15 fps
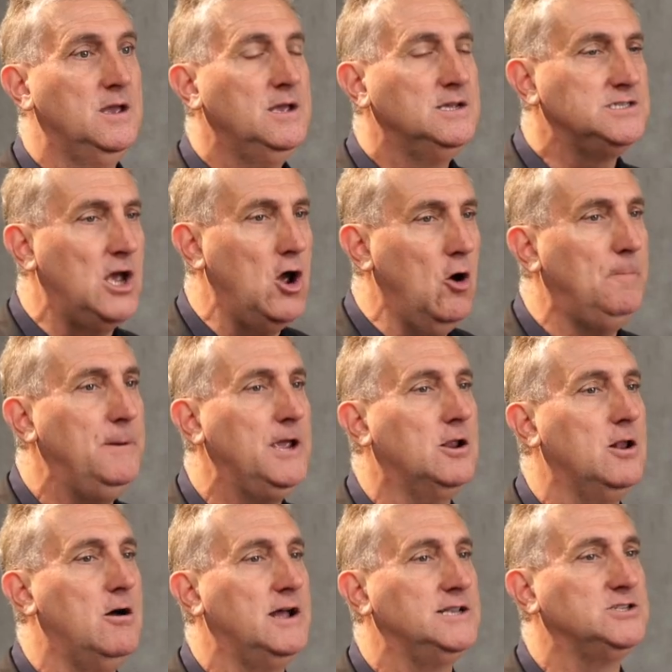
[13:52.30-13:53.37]
So helping
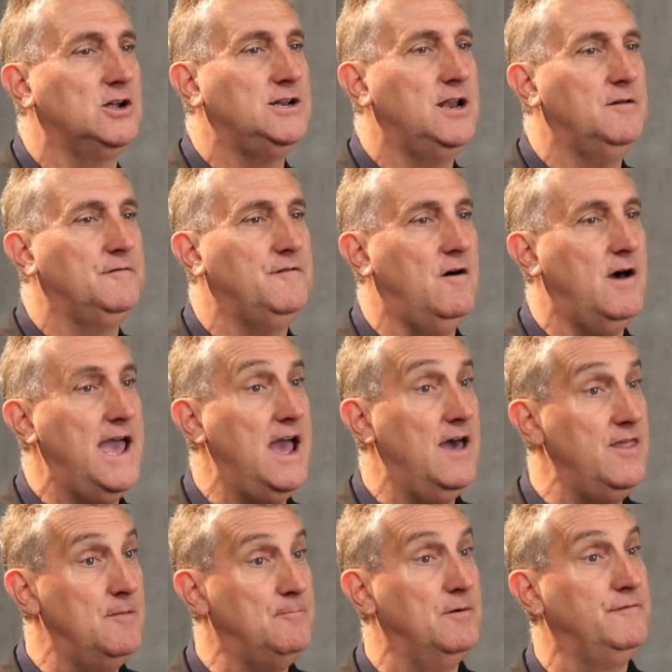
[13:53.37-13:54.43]
clients identify how
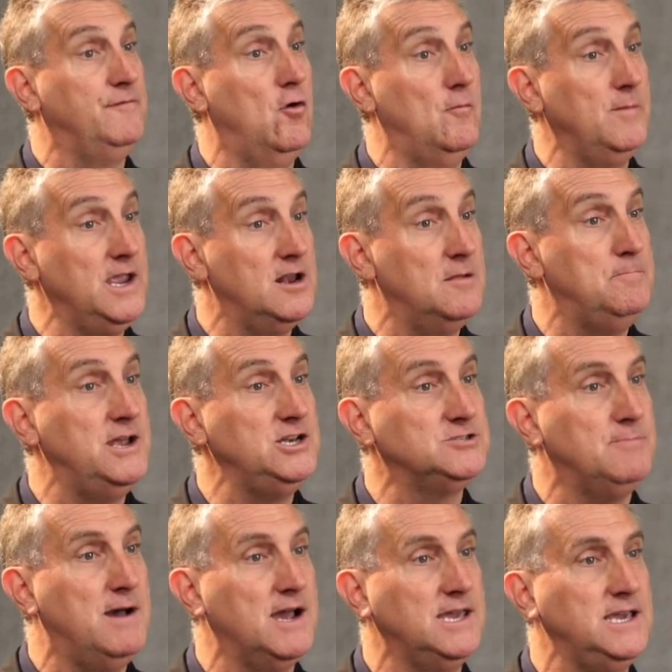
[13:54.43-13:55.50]
they're performing in a
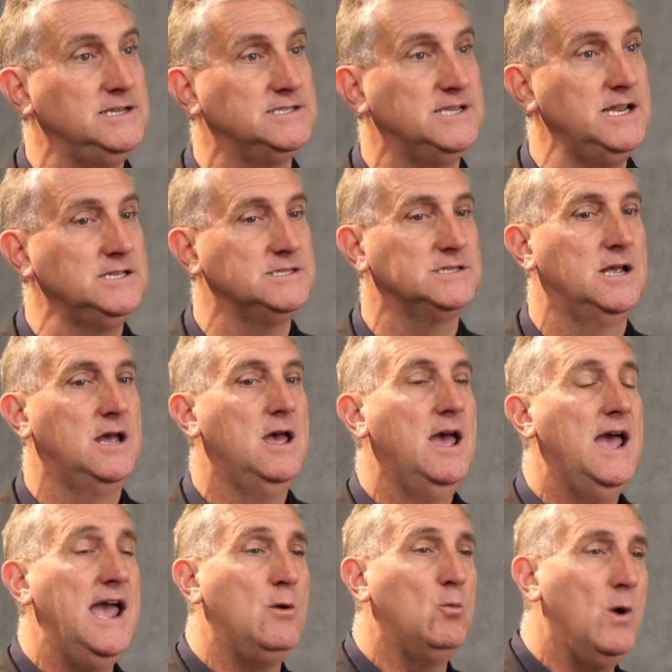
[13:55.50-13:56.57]
benchmarking sense
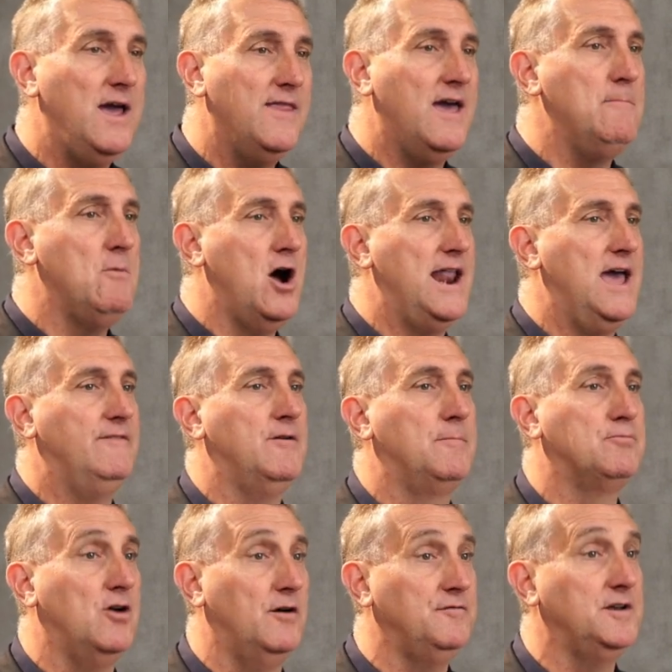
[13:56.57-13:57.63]
and where they might have a
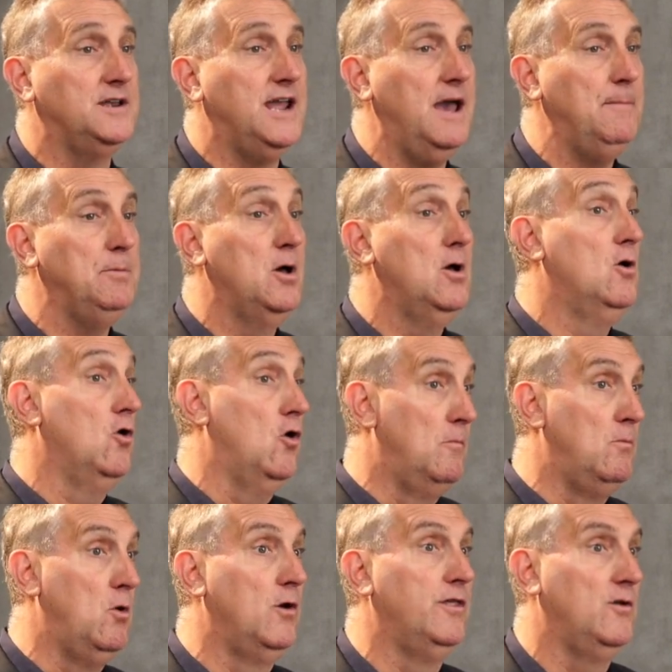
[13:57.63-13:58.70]
profit gap or
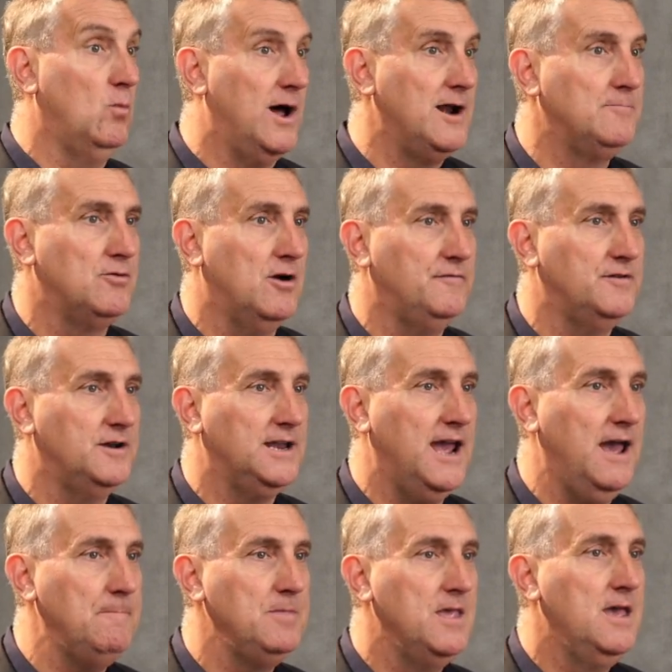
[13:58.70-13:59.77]
more than one profit
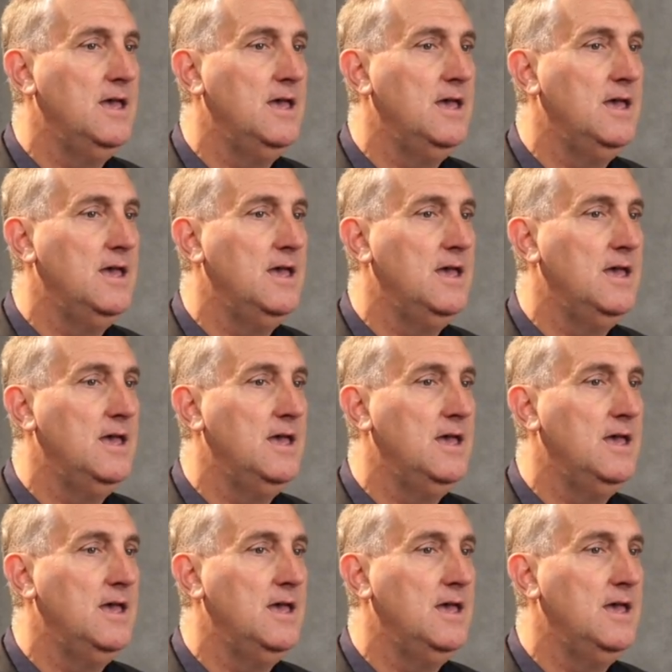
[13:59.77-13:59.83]
gap